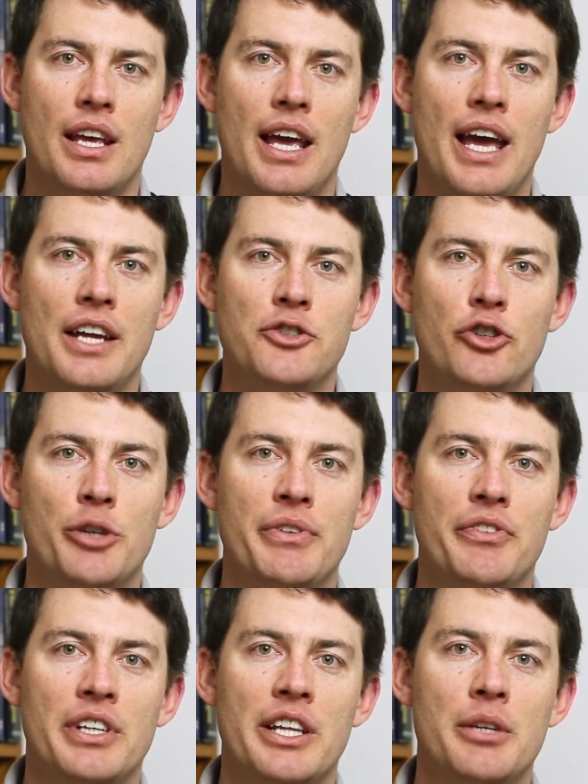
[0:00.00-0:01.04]
And join me
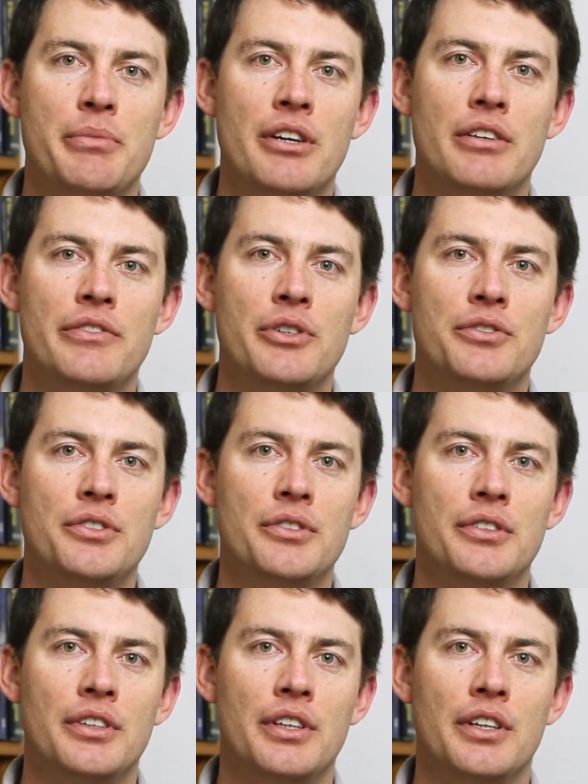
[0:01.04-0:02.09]
for another beer review
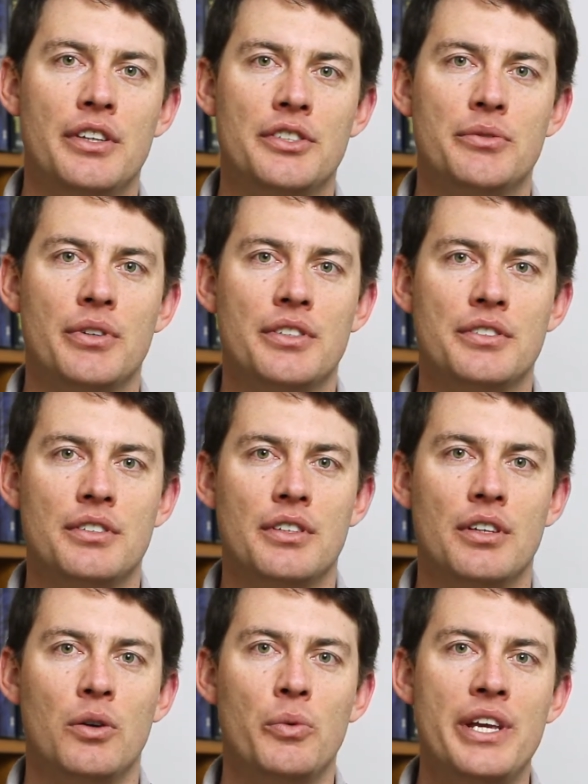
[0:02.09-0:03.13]
soon. This was
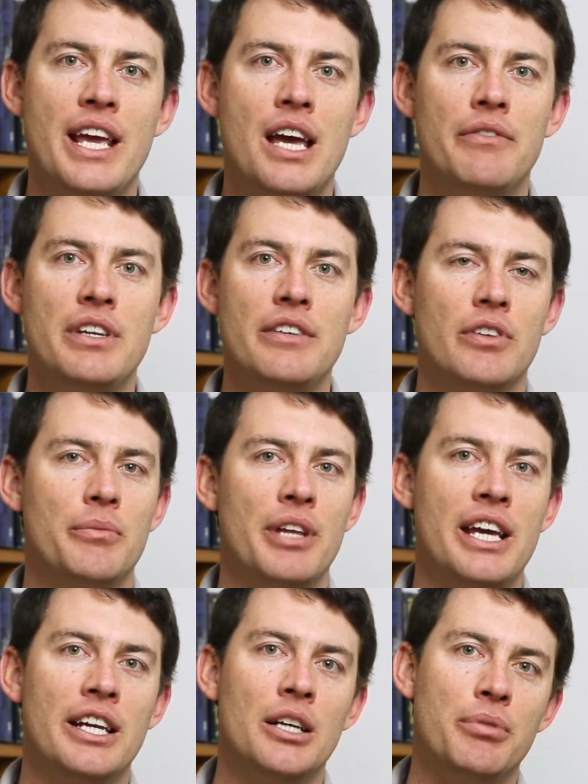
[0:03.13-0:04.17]
a wee heavy from the
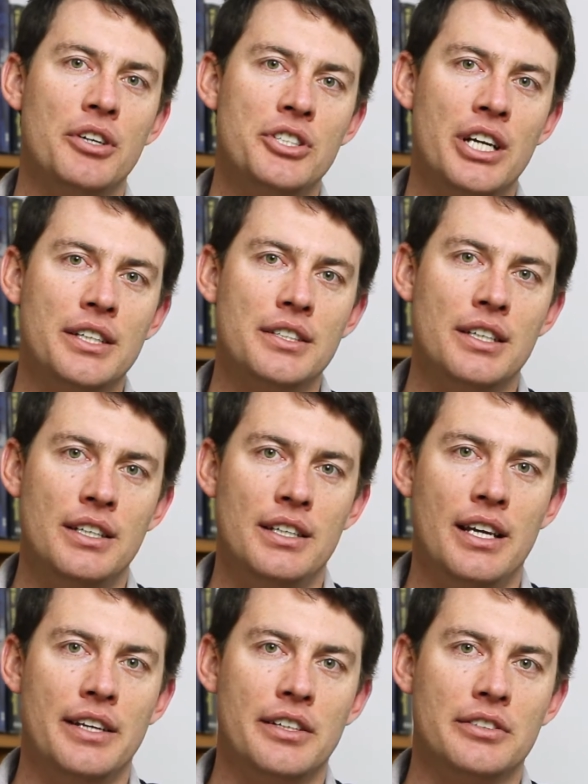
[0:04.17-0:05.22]
Aegir Project.
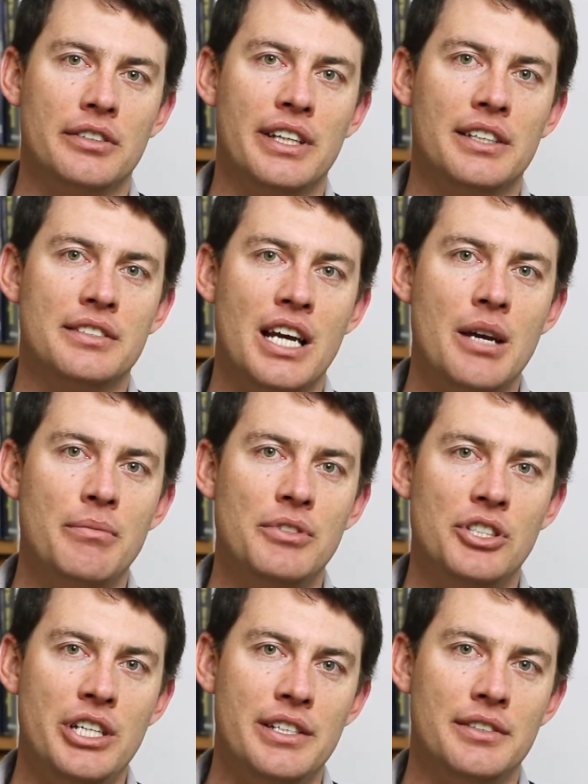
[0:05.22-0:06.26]
And until next time,
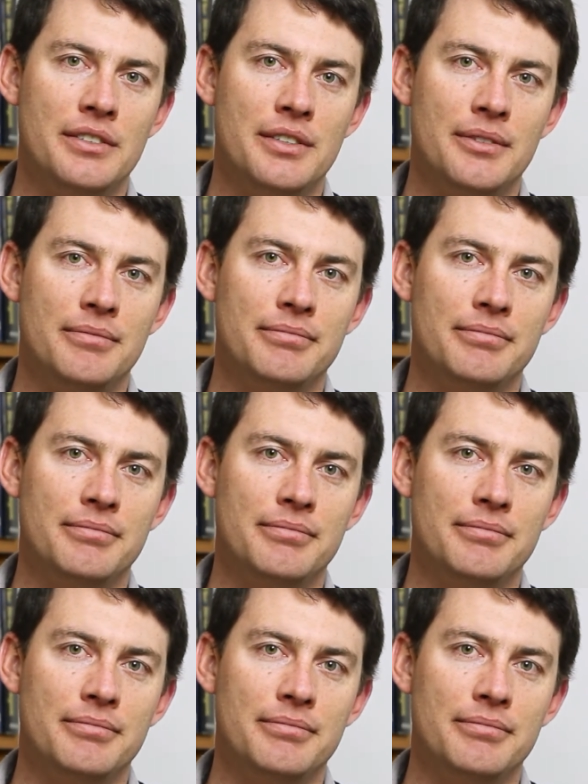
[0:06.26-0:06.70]
cheers.